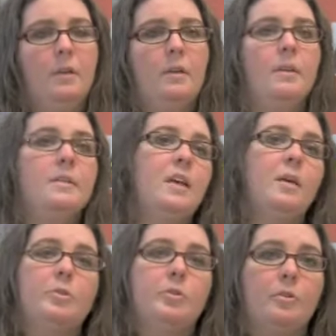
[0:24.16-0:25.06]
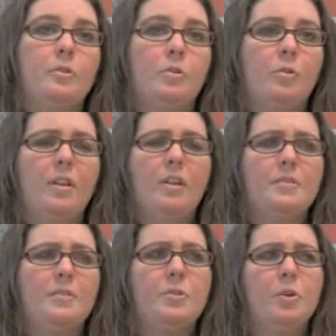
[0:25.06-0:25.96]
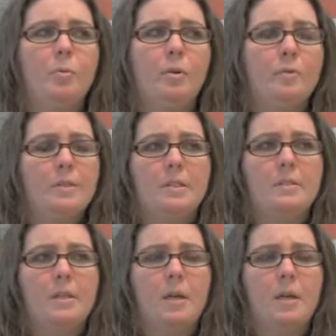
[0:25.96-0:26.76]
That's absolutely true. And that's for so many reasons.